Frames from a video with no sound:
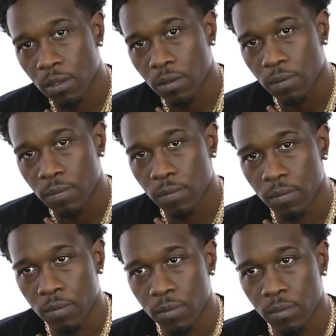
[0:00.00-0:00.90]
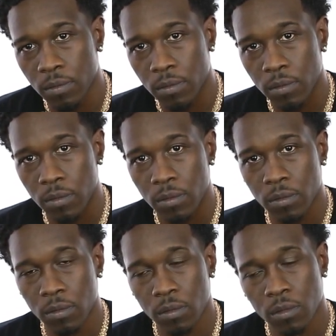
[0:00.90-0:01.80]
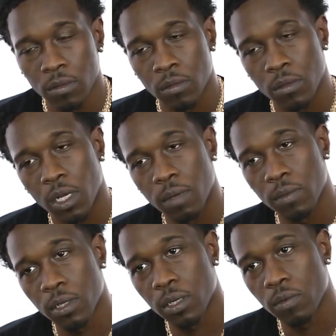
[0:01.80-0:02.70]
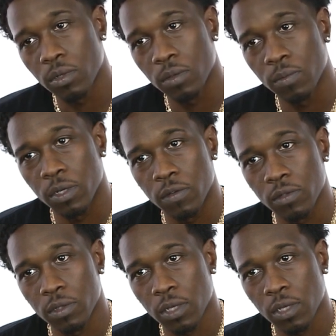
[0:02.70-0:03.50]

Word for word: Do you own a pair of white buffs yourself? I'm done with the buffs.